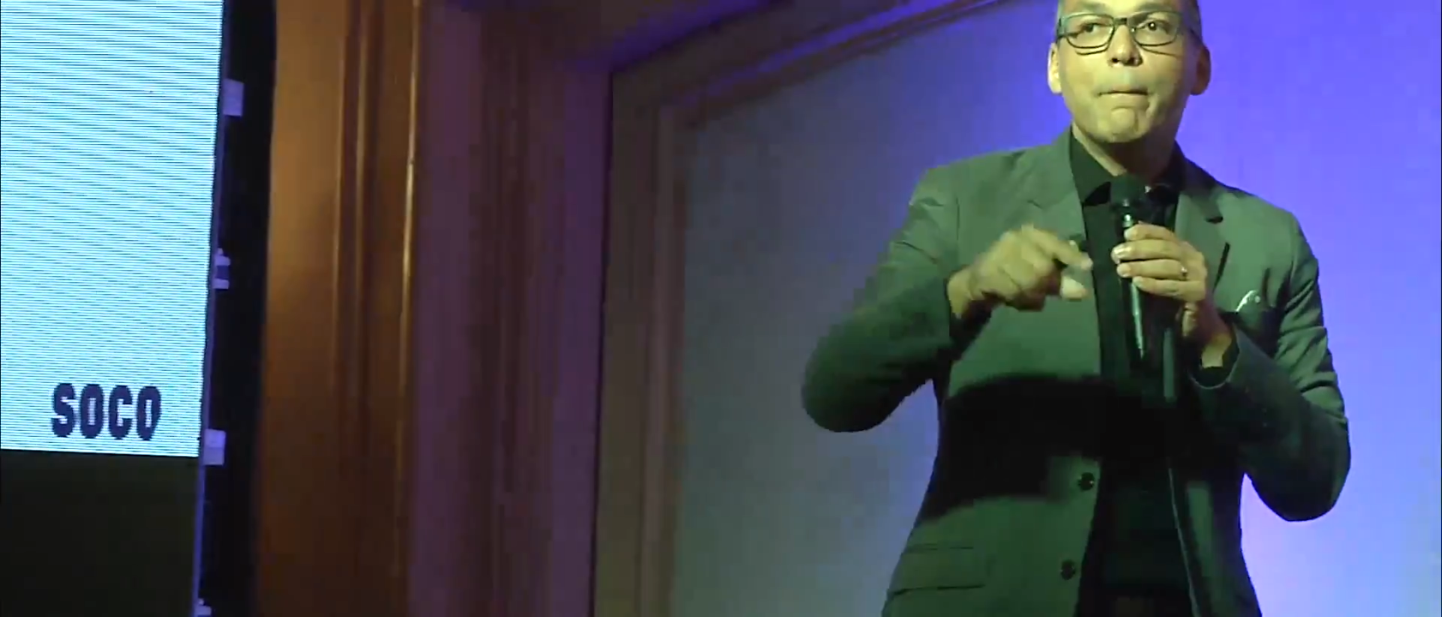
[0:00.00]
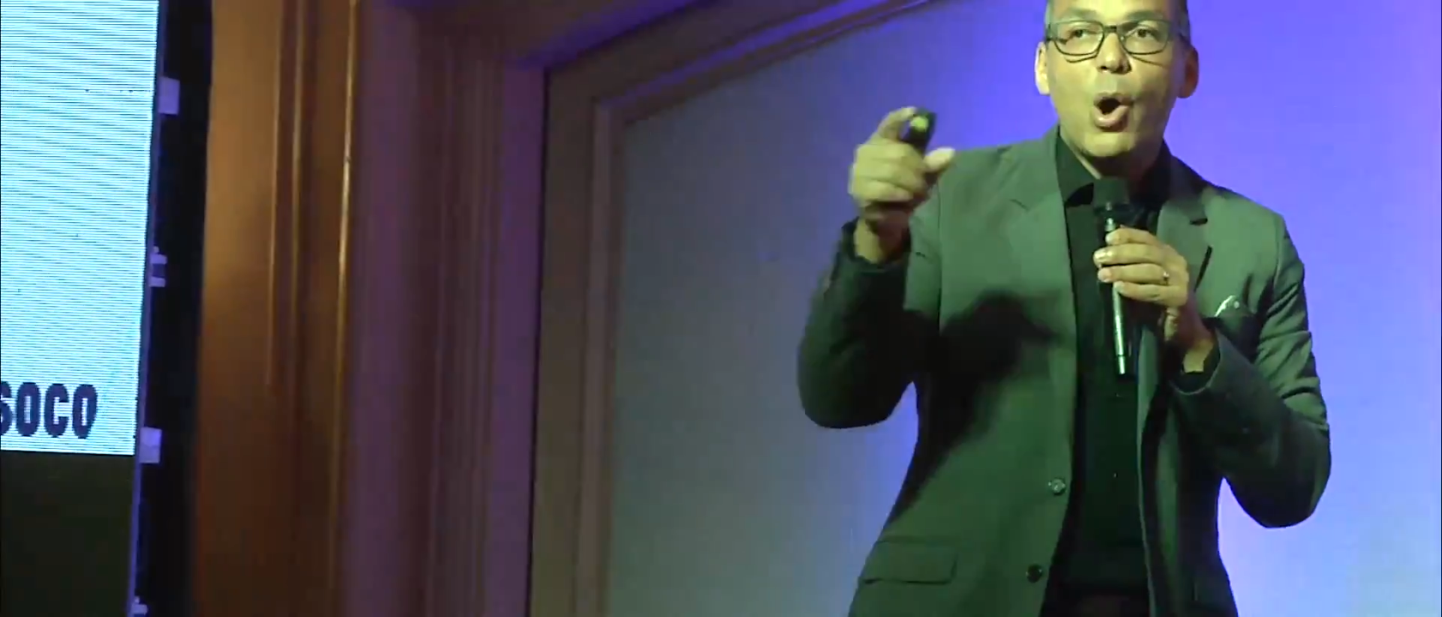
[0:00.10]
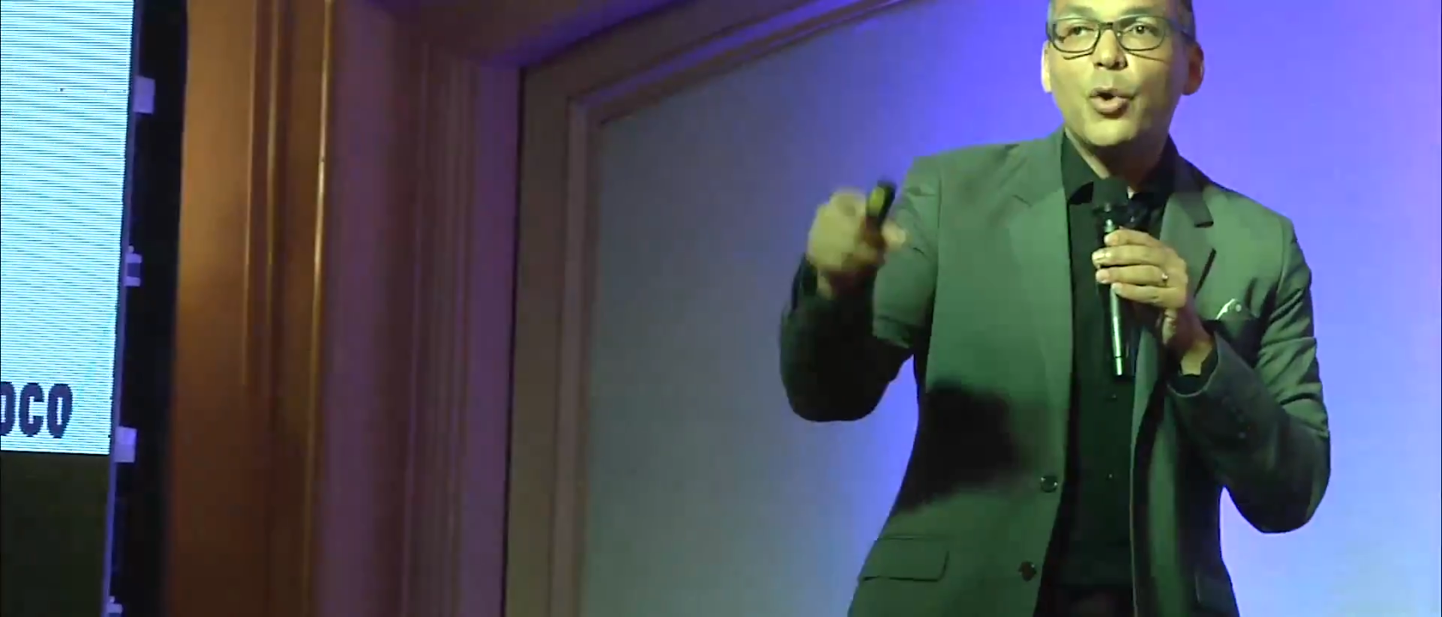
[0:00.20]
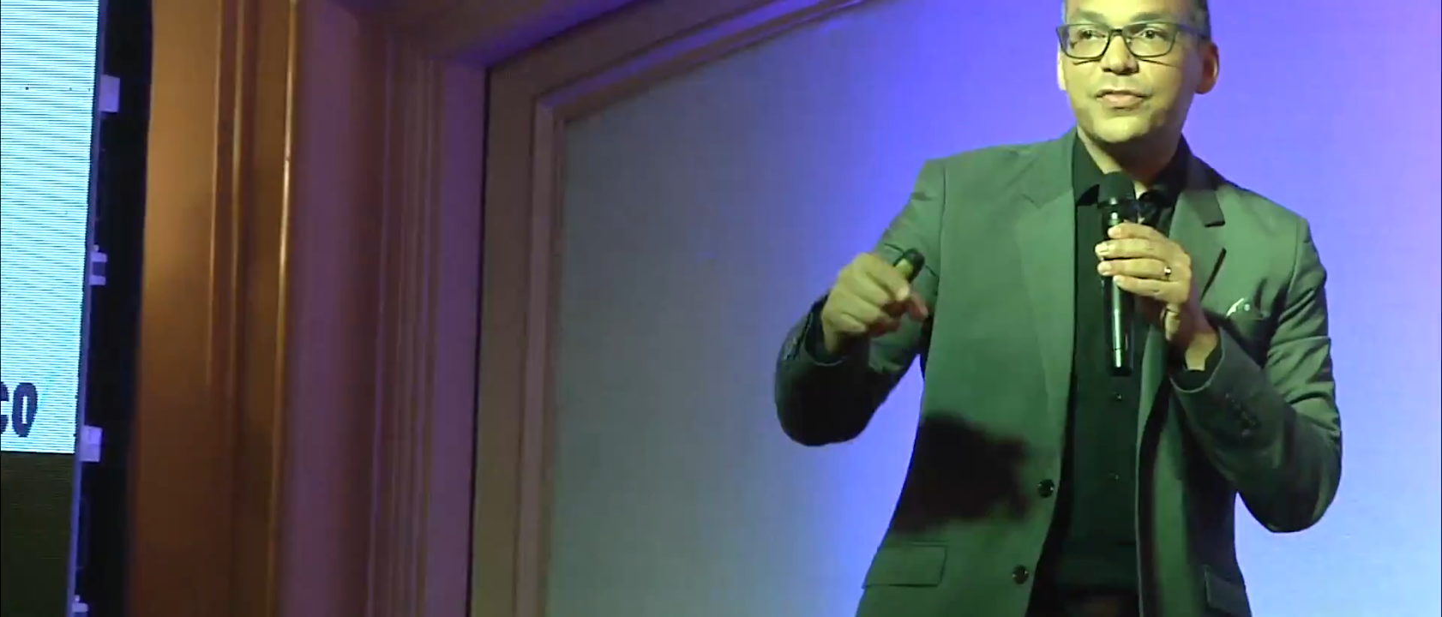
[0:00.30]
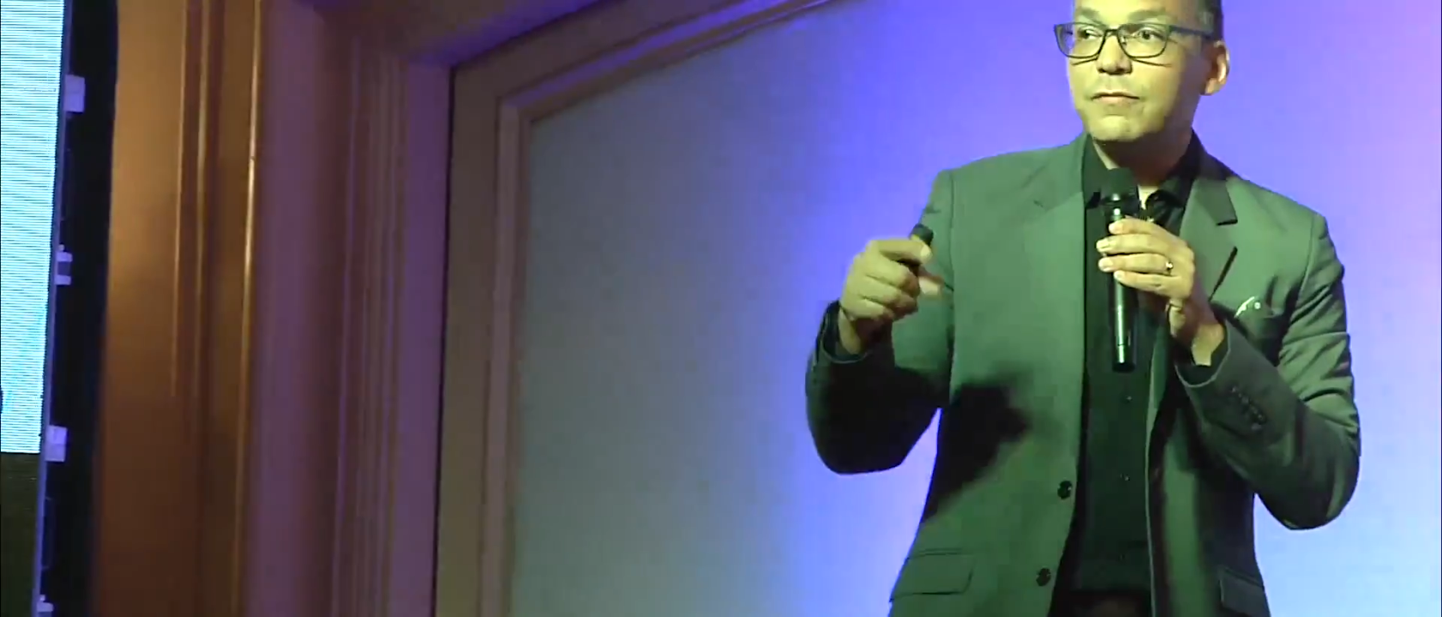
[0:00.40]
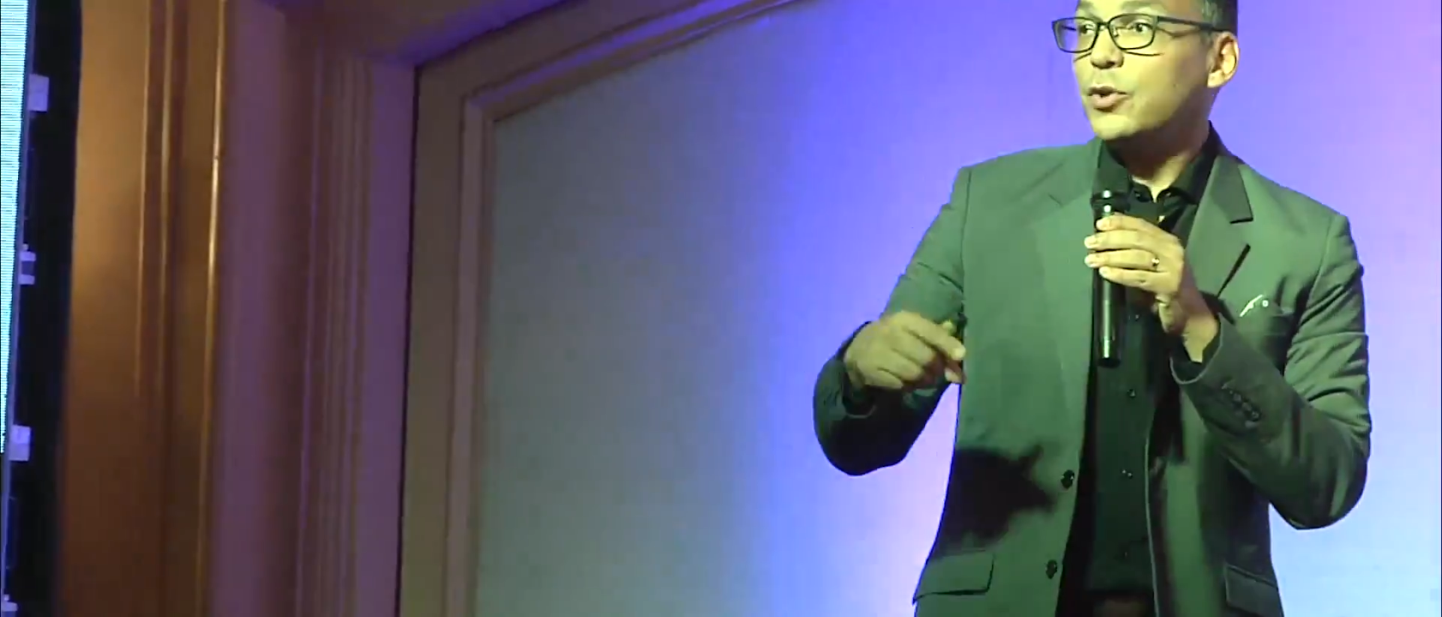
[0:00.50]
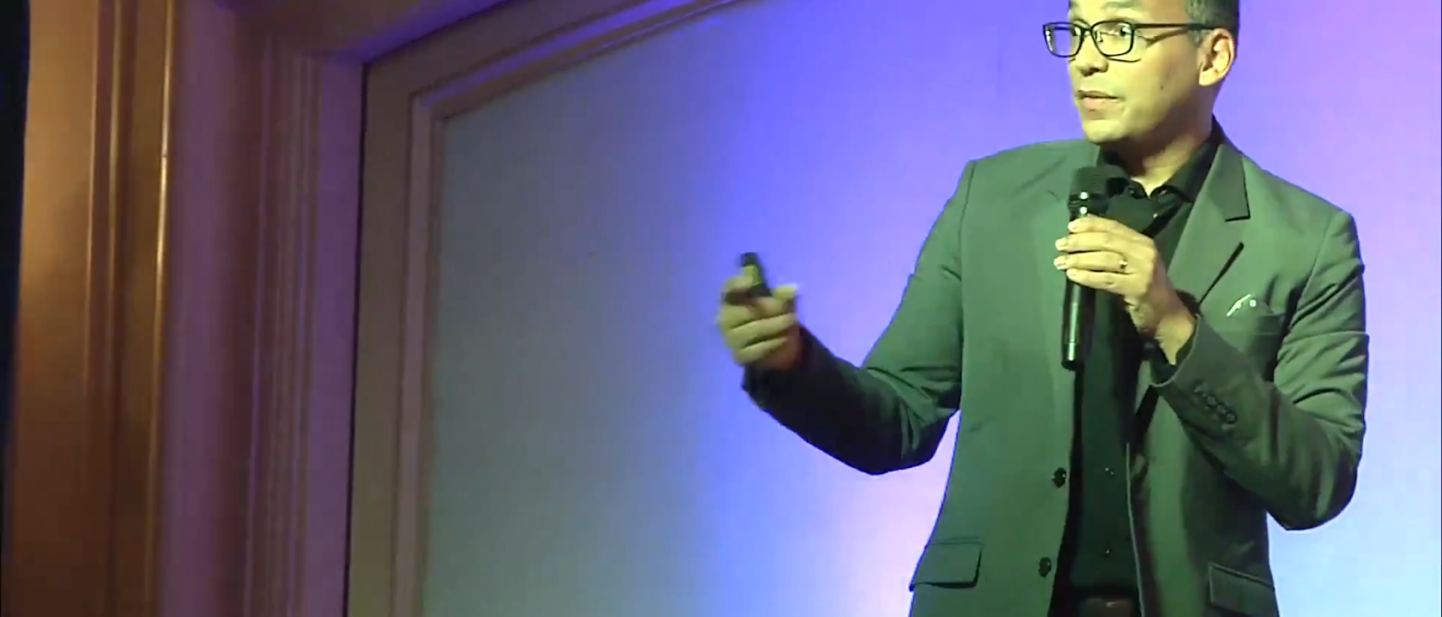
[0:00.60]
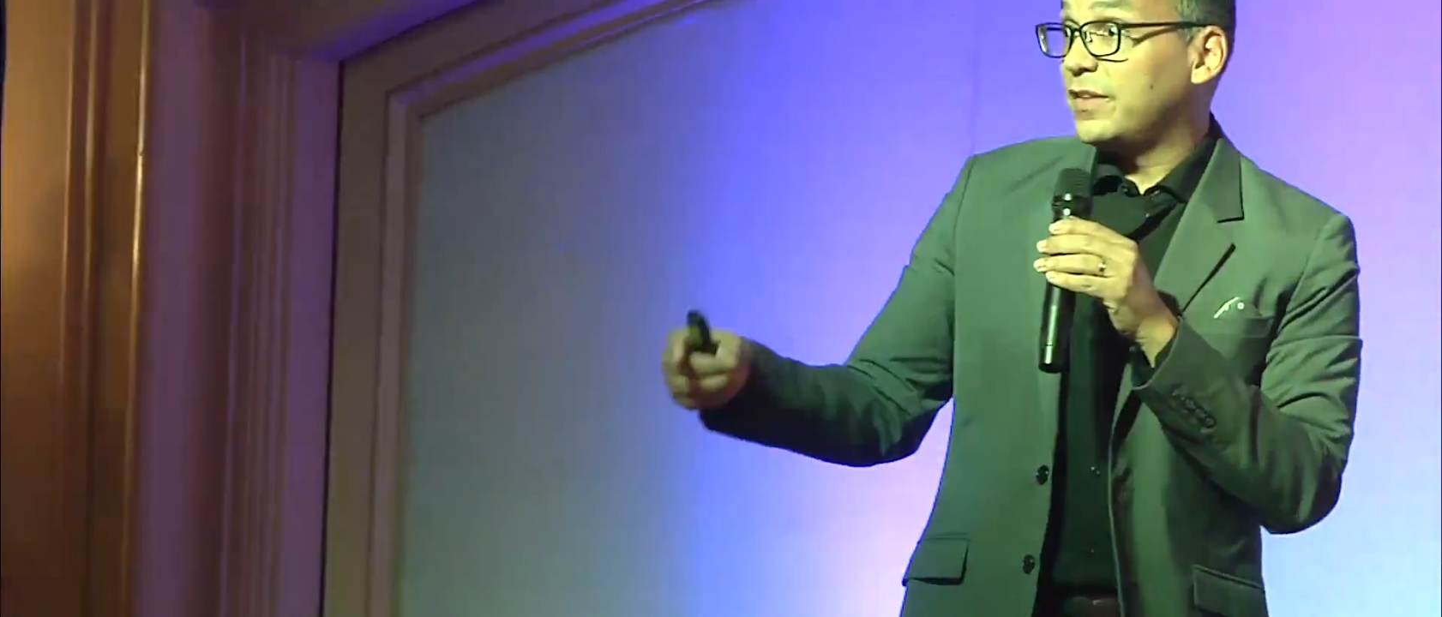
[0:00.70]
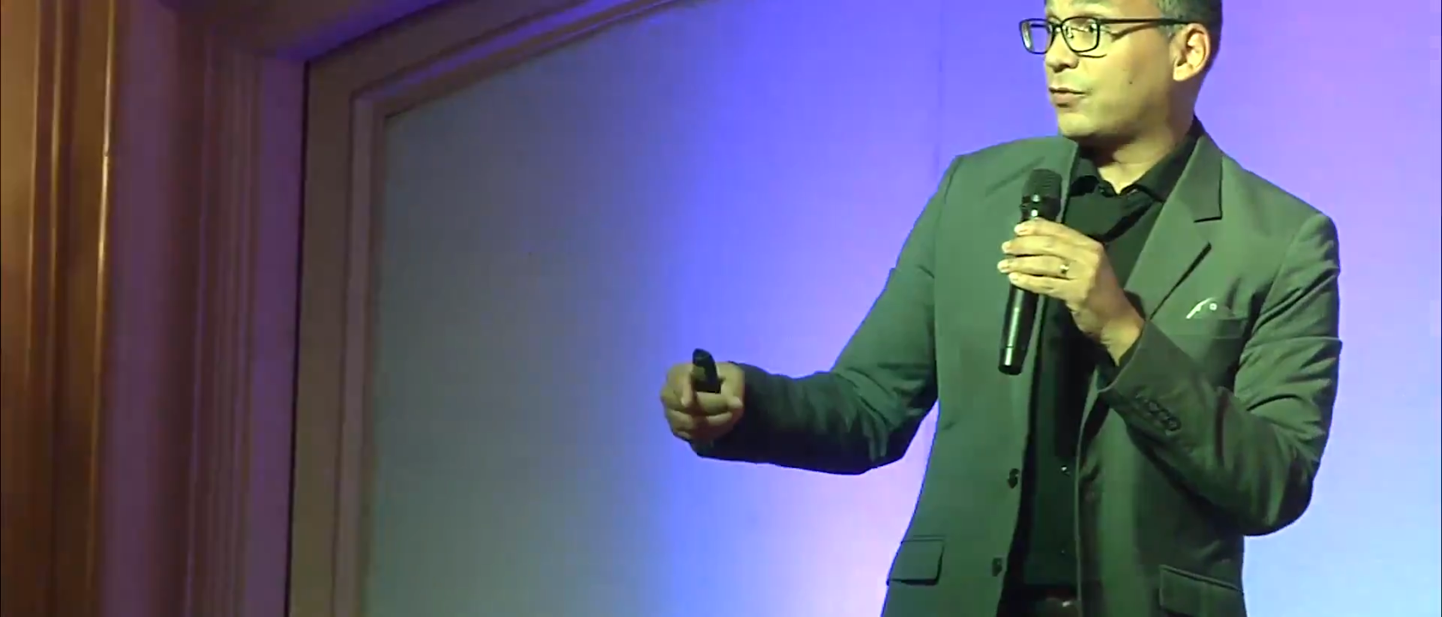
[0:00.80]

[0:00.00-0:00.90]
most of you in